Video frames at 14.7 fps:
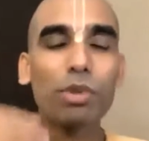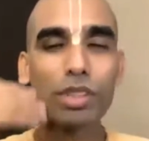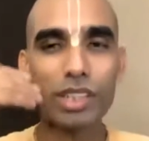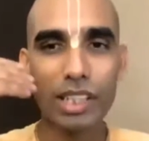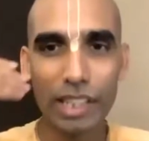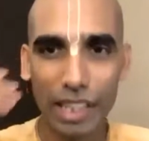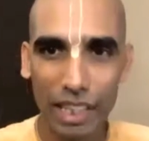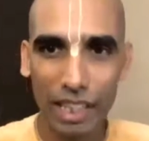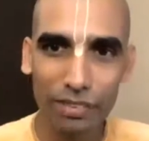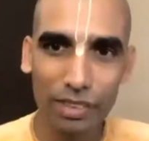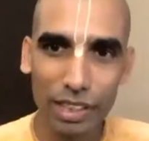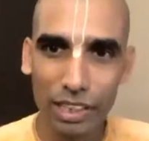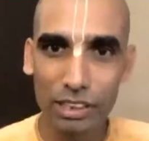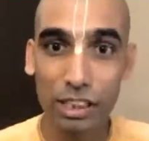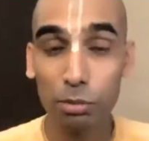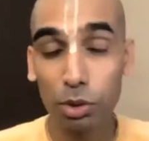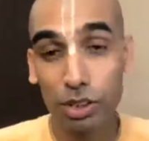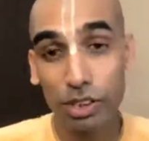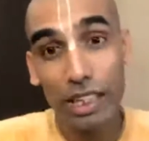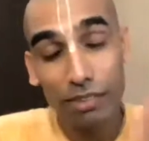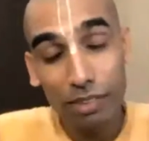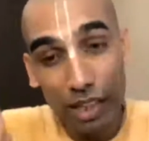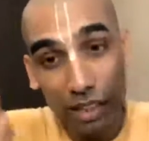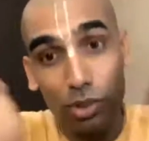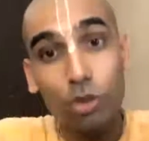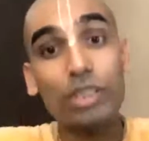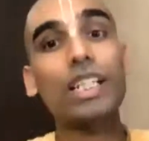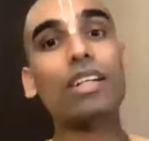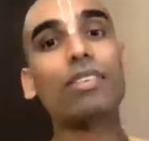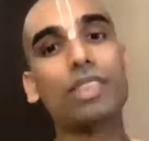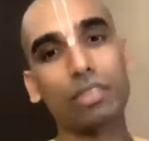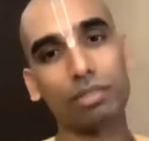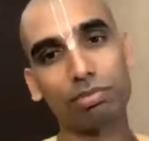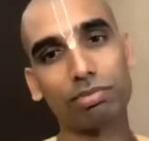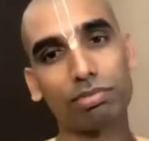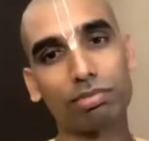more than anyone else and more than even our own selves.